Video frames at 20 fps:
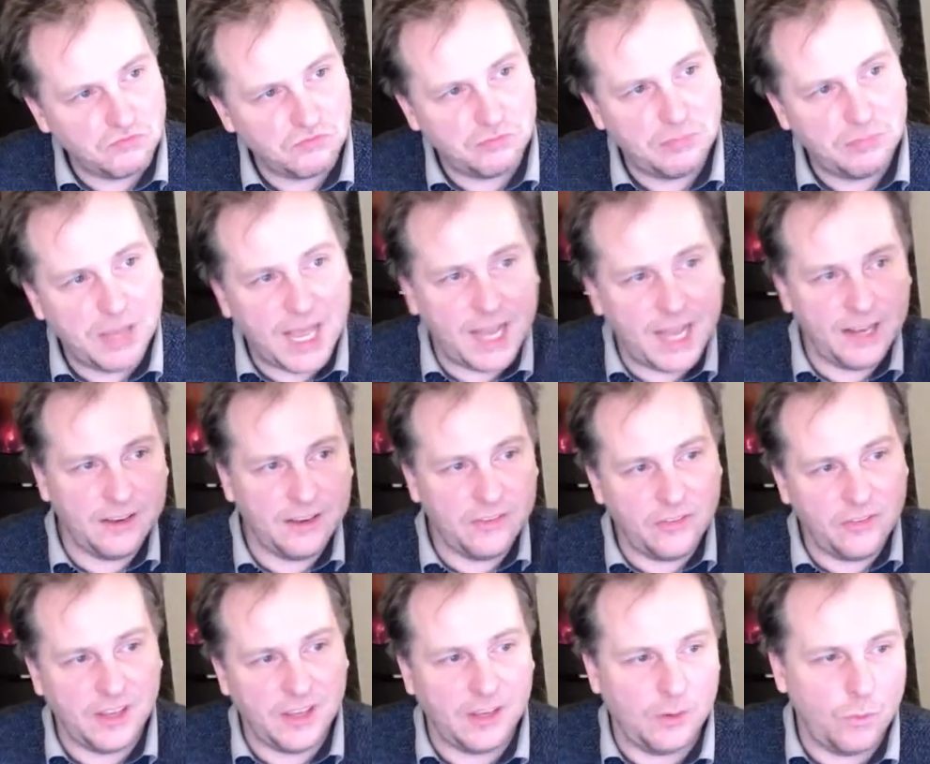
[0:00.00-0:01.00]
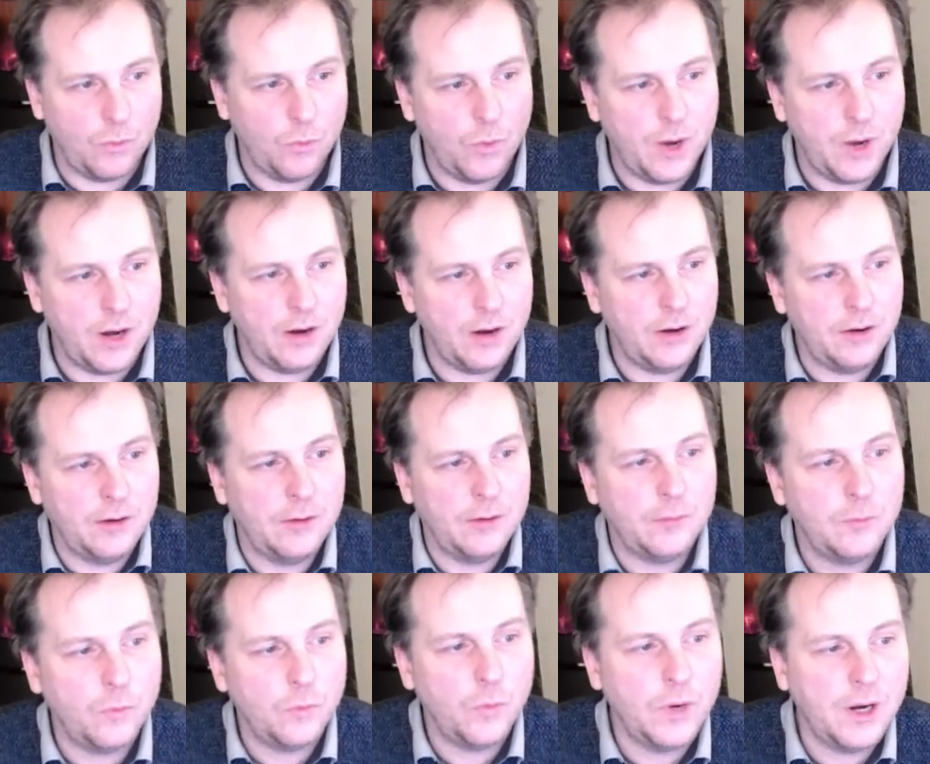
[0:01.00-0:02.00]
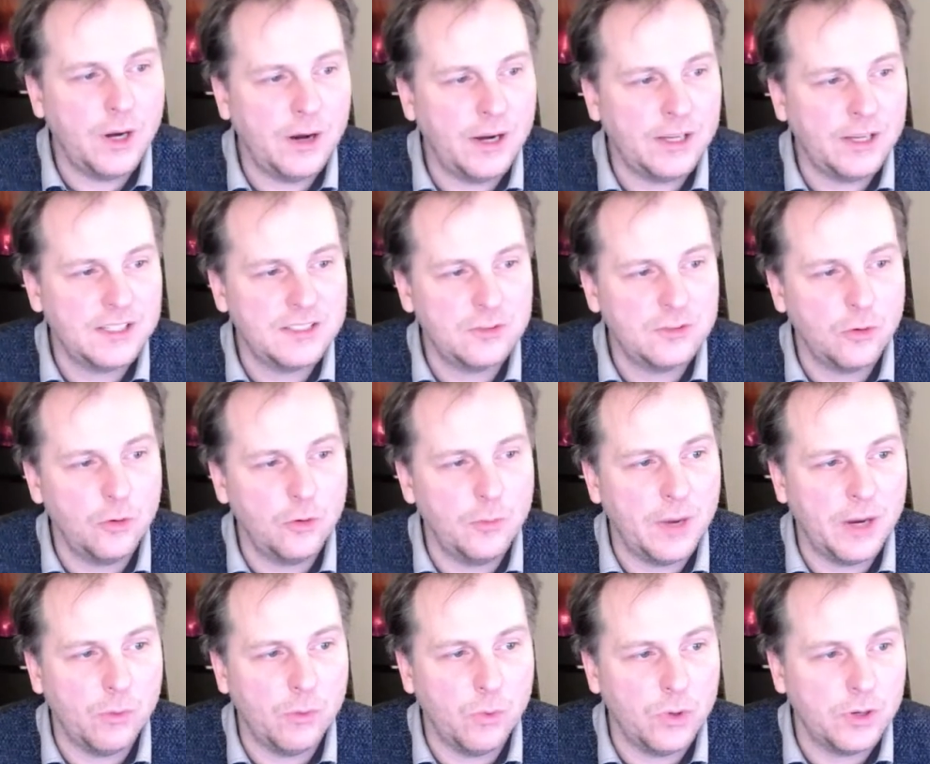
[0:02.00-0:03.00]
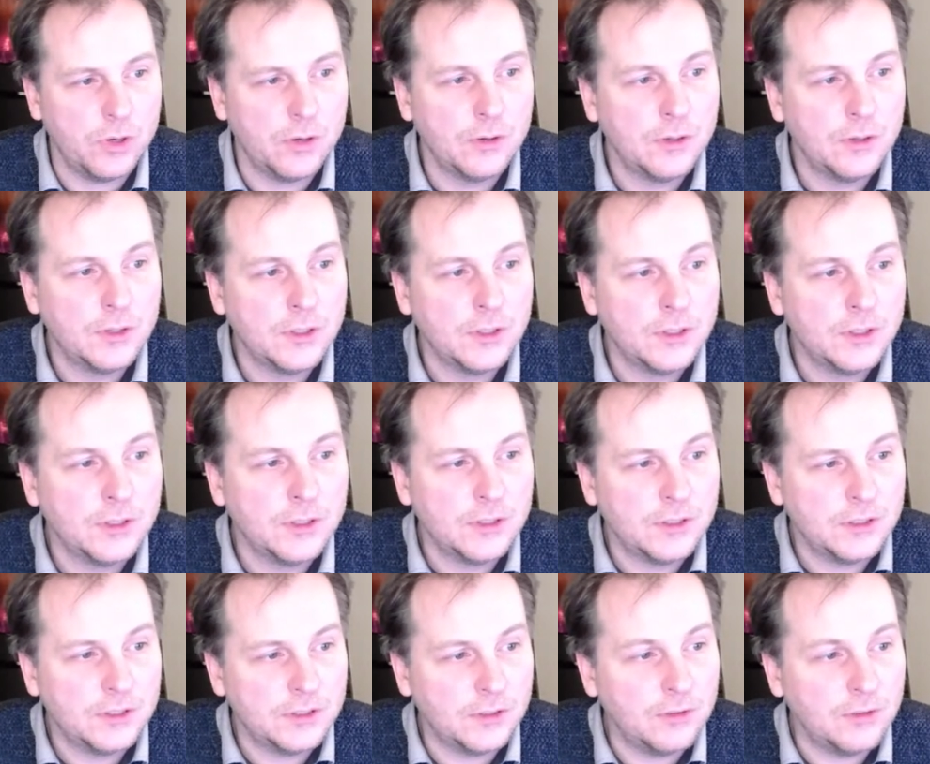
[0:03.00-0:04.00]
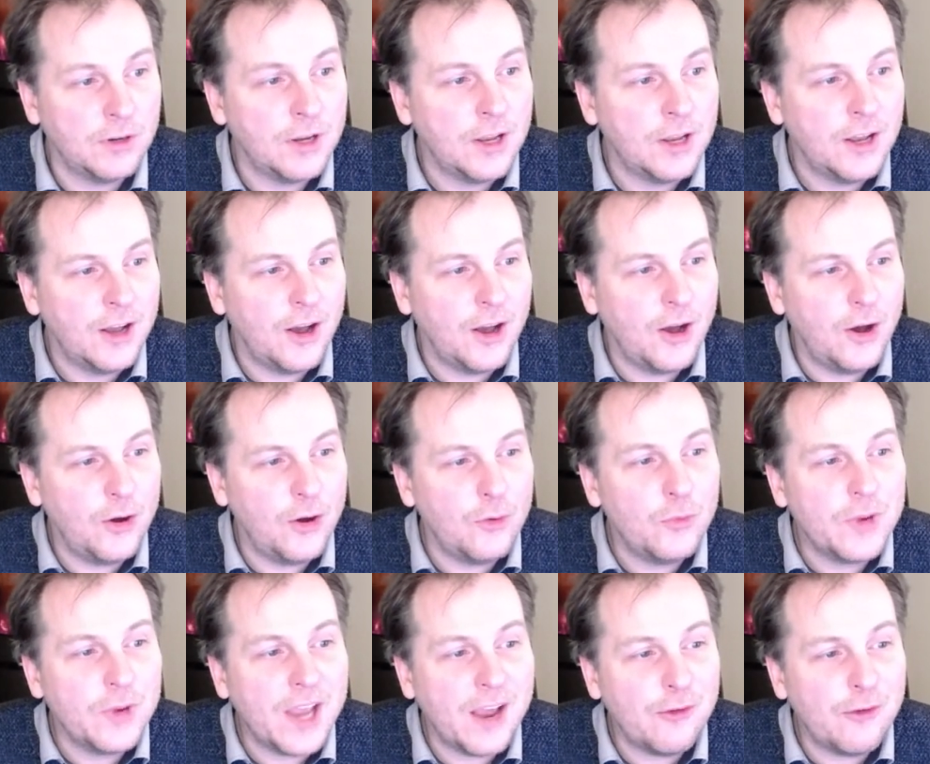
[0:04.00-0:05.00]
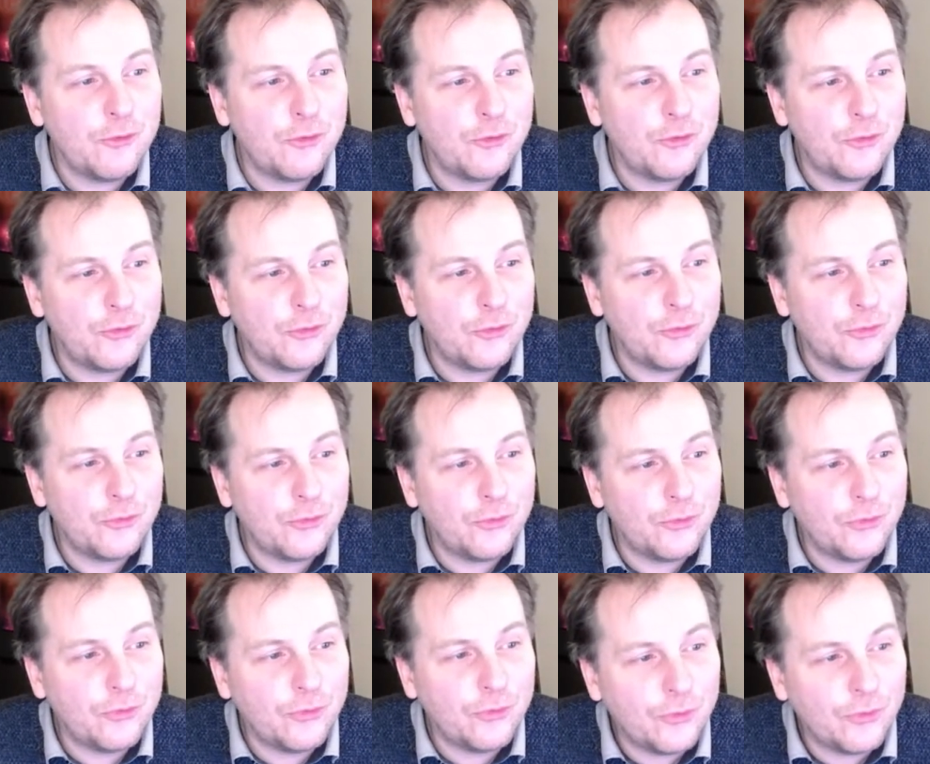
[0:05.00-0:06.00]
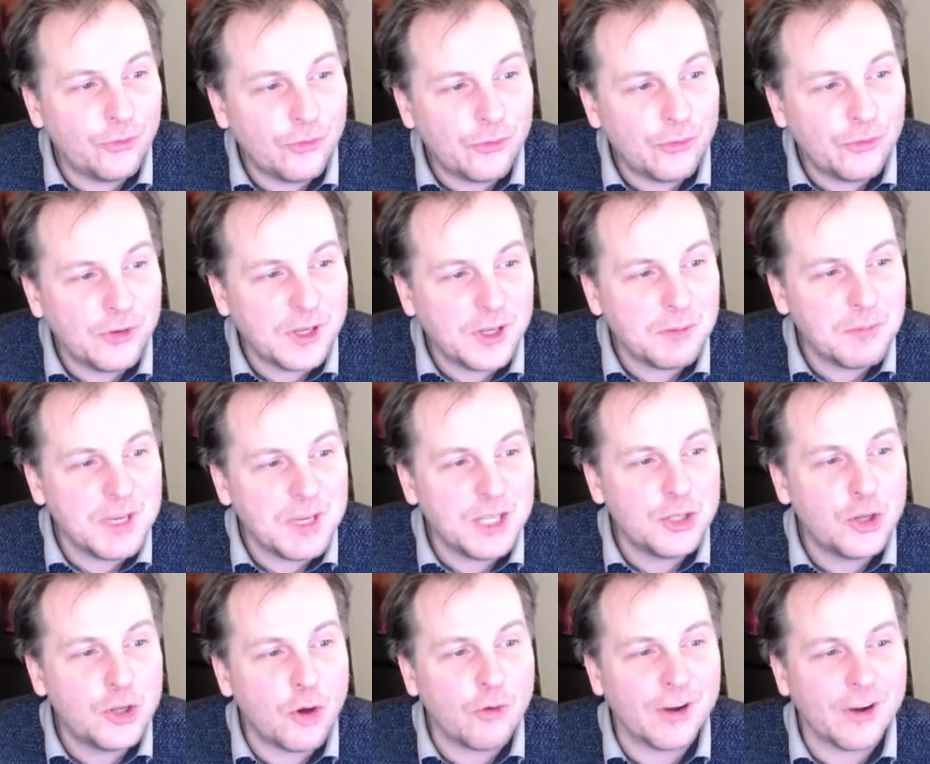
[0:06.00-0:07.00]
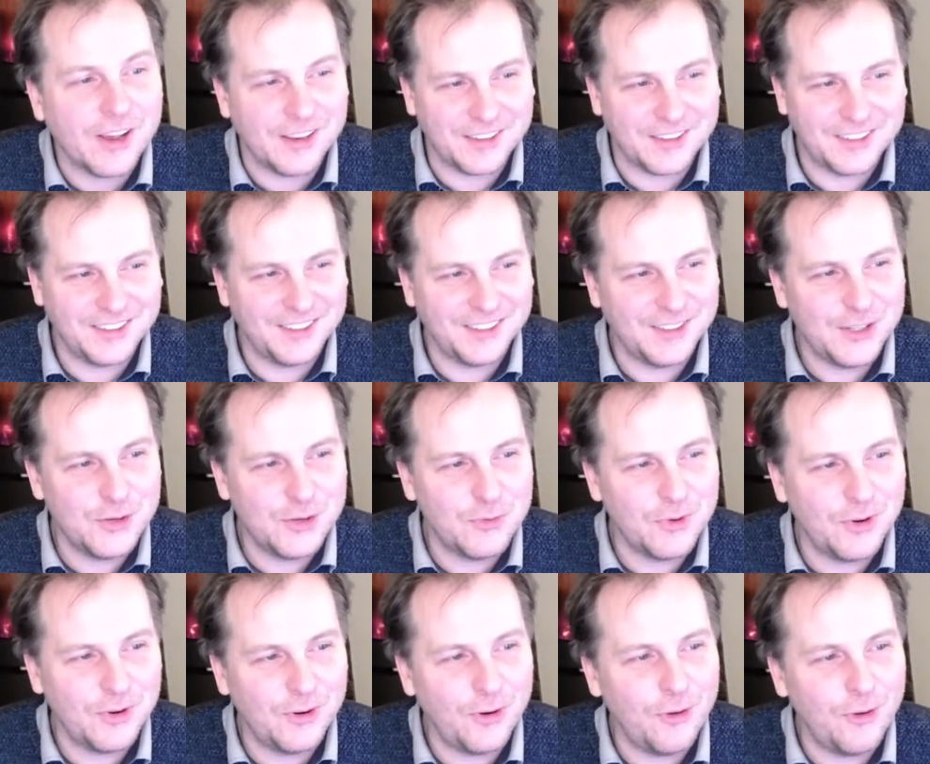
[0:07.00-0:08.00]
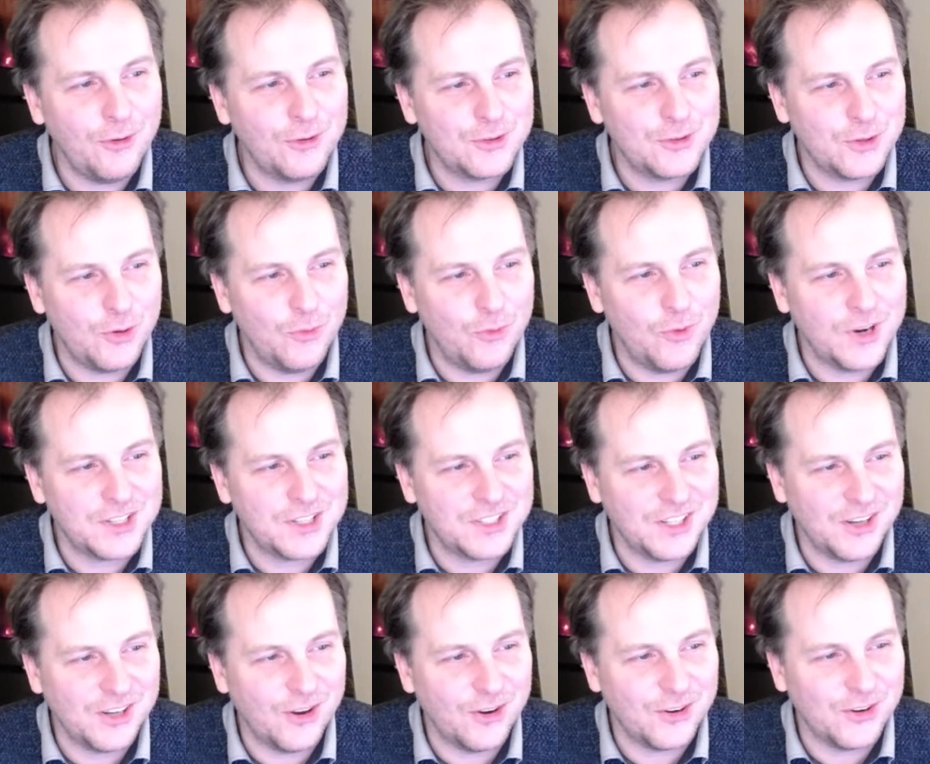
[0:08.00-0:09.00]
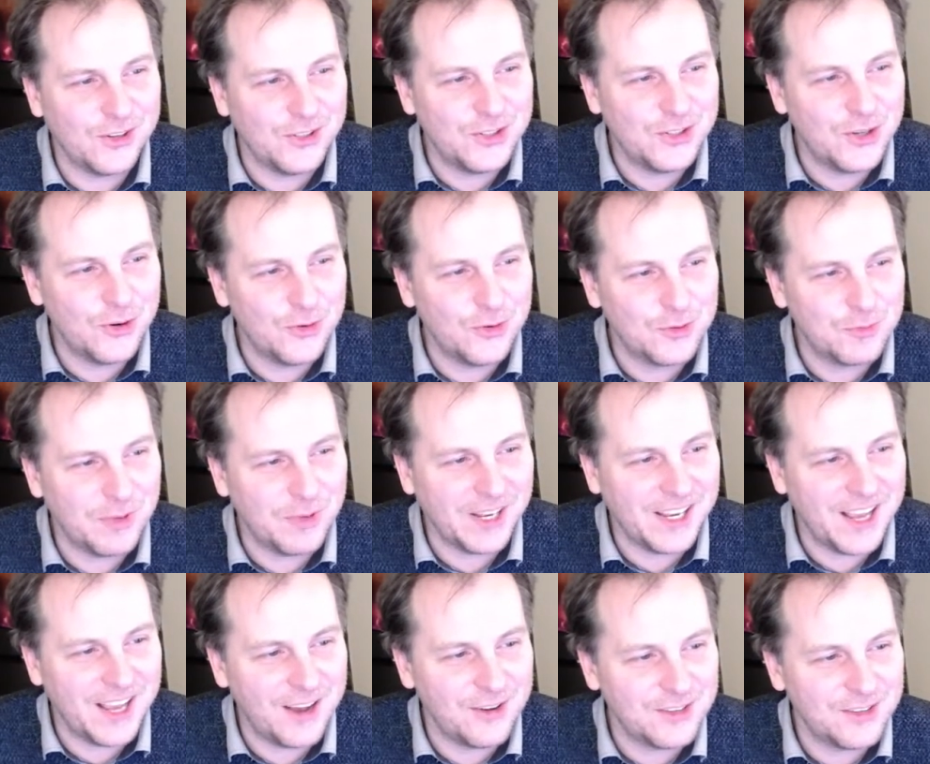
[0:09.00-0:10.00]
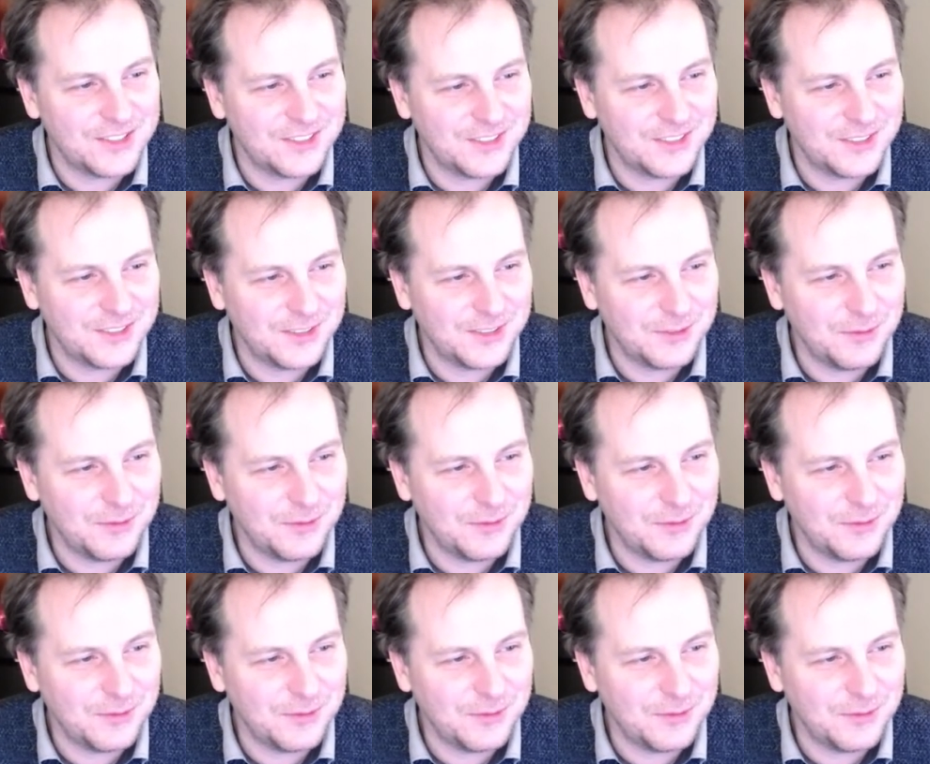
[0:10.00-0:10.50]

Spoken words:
pallet thing where I store my wood. So, oh, we have Feed Me Donut. You were also watching Uncle Joe's PlayHouse